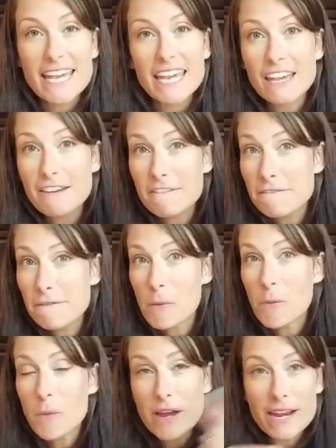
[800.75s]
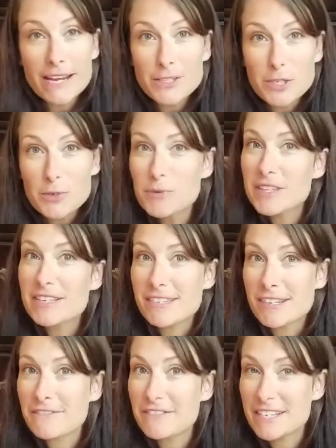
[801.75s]
If what I do with this
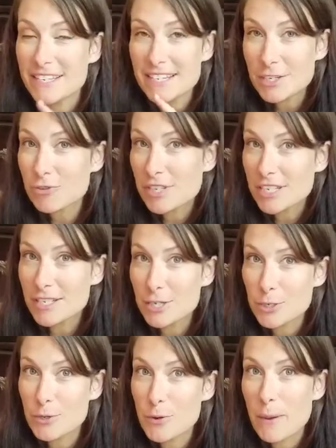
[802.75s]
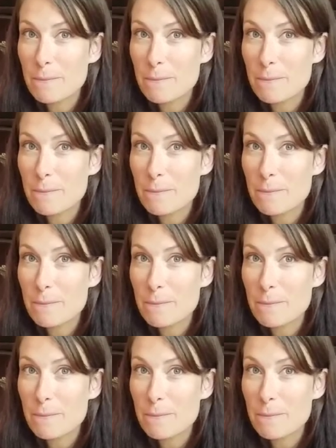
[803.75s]
stuff is interesting to you,